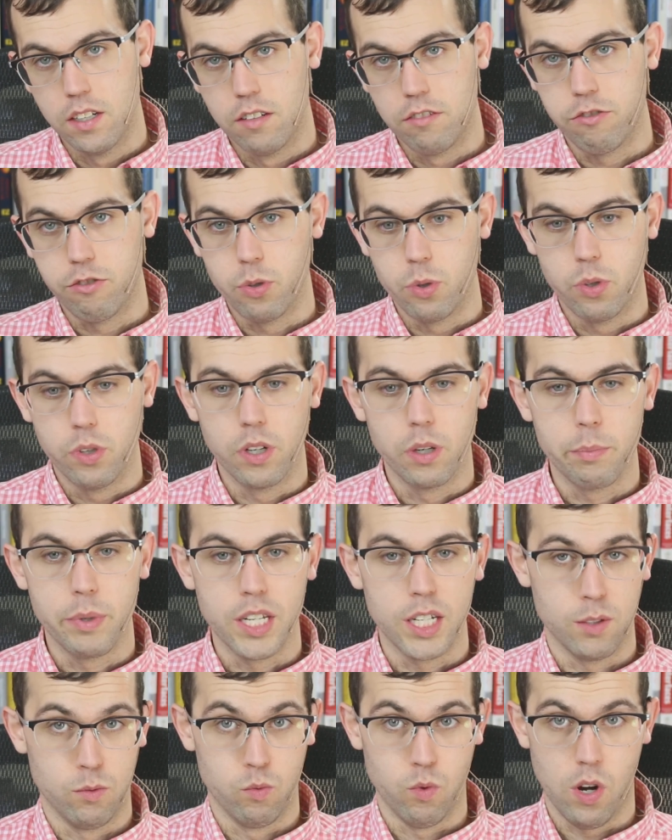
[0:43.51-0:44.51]
for
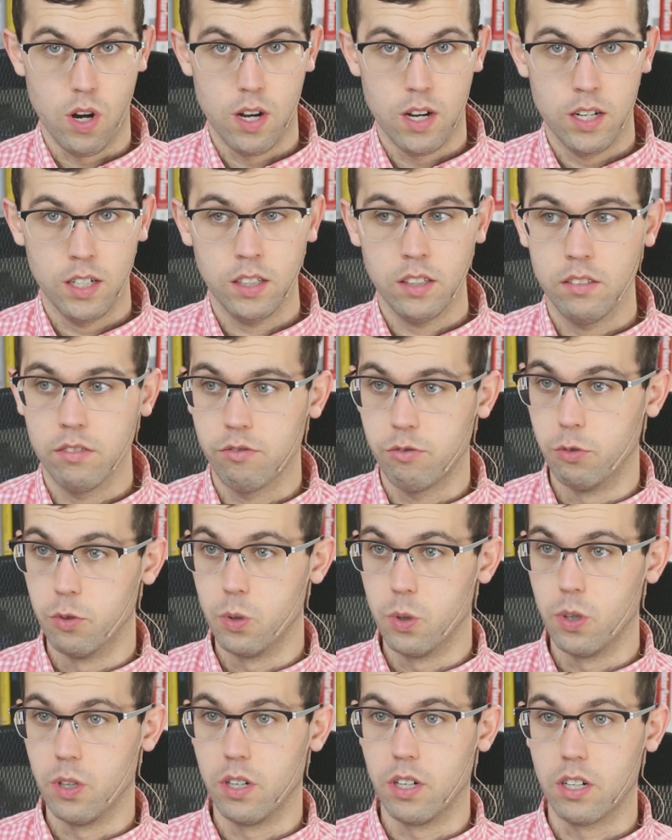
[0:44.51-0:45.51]
being wrong,
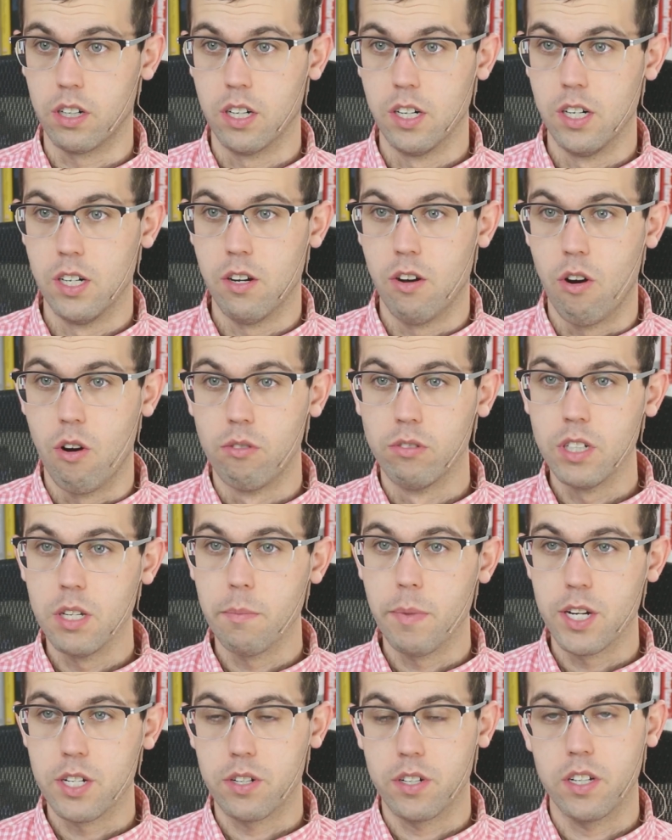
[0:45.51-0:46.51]
for only
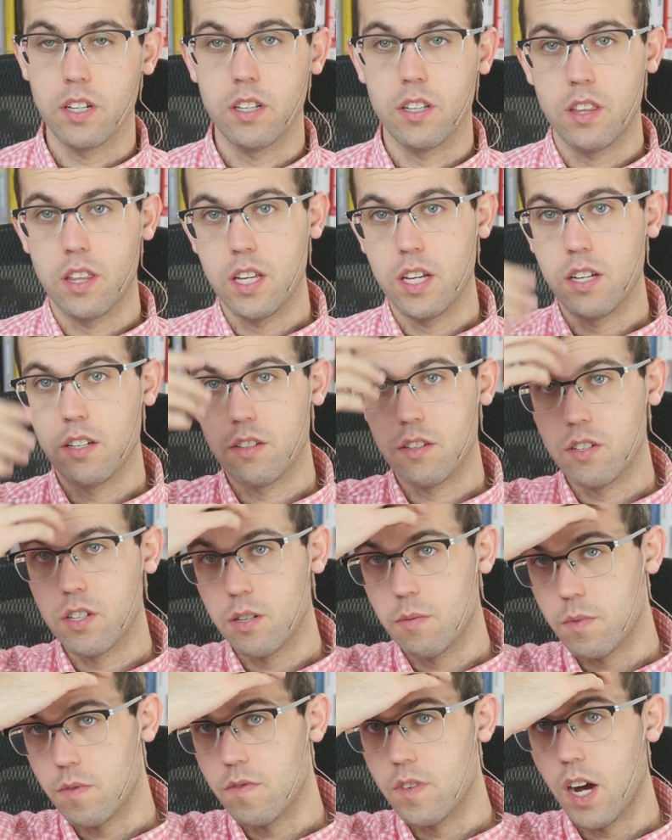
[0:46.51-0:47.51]
measuring things in
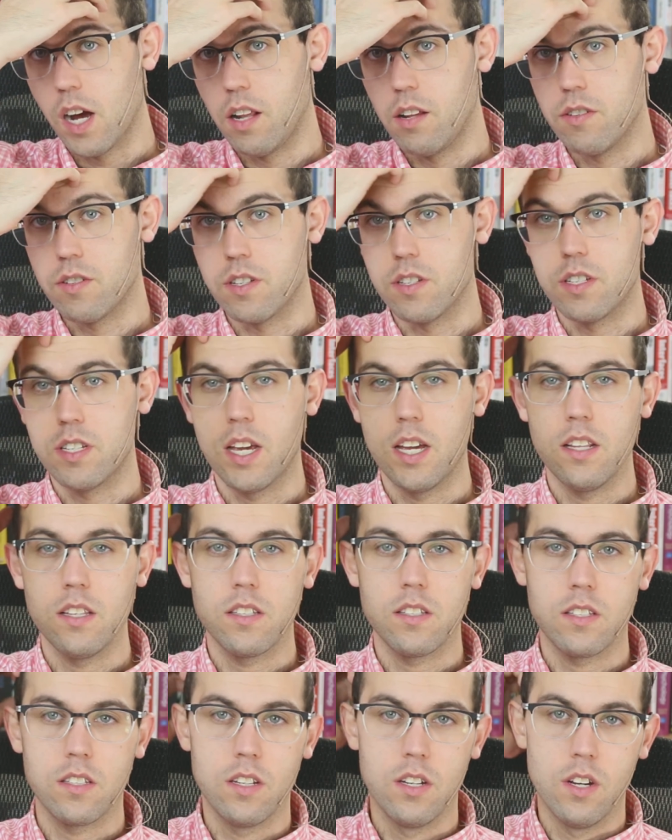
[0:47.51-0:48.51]
terms of dollars and
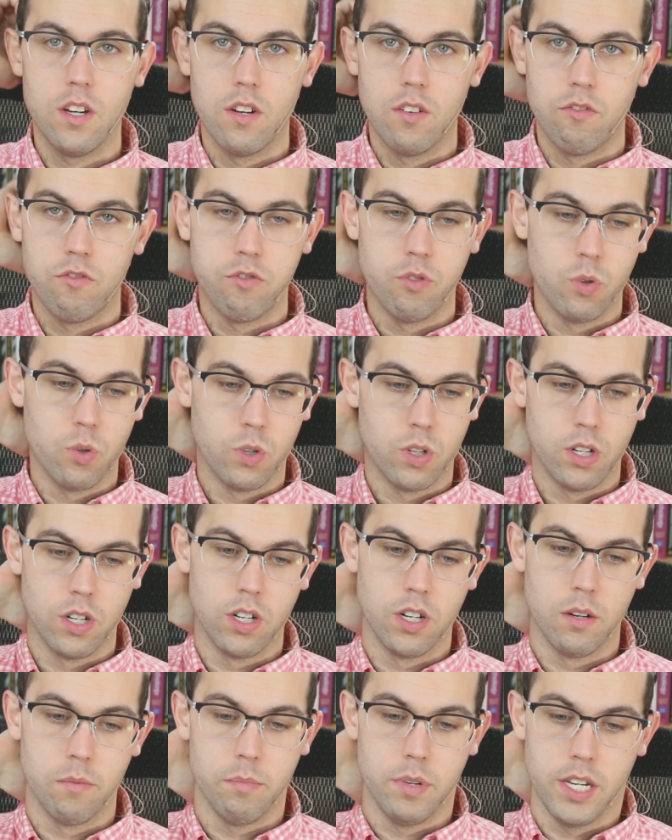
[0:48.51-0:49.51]
cents,
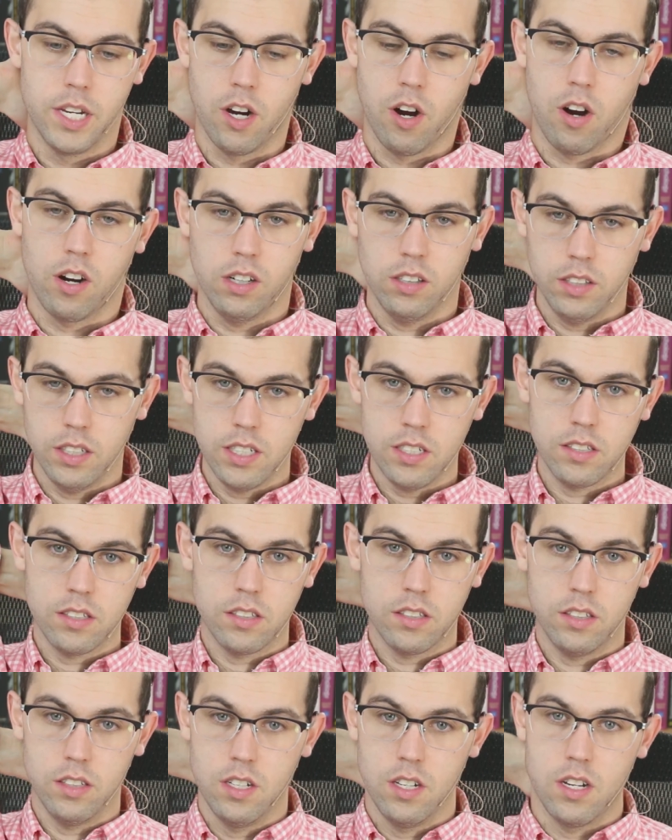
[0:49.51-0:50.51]
for being
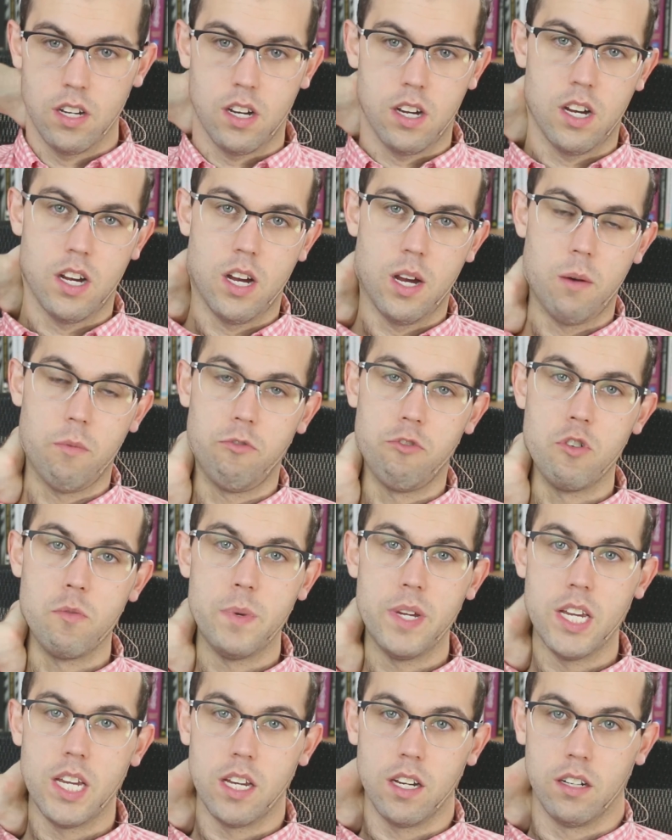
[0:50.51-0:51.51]
heartless, for
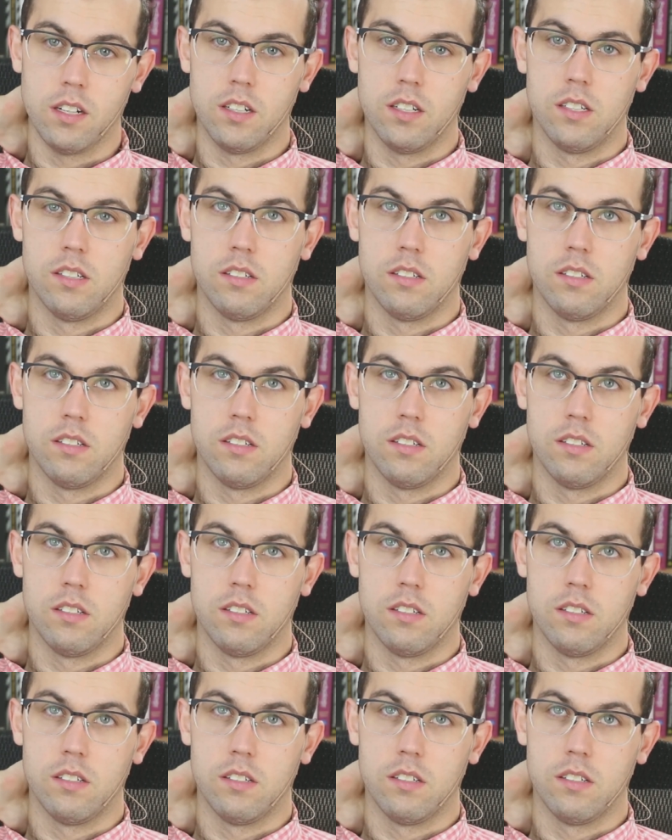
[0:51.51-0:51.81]
being,